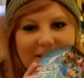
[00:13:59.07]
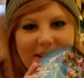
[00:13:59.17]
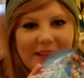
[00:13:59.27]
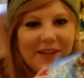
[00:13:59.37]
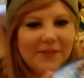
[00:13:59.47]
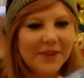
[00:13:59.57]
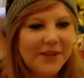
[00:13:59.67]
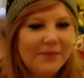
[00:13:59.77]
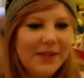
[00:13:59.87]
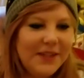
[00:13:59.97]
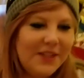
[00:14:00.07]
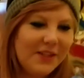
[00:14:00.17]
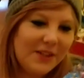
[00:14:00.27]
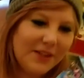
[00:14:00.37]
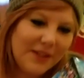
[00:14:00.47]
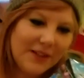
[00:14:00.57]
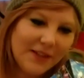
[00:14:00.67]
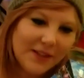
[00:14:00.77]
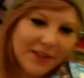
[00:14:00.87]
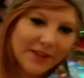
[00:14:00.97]
Thank you very much.
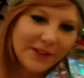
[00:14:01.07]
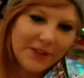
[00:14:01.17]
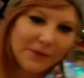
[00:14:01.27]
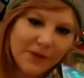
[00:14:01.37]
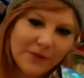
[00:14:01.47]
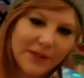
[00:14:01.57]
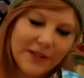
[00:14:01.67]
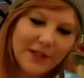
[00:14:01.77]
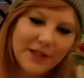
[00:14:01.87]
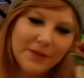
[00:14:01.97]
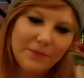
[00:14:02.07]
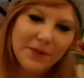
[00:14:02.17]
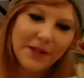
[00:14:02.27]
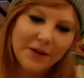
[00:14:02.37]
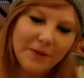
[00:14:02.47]
You are going to need a bigger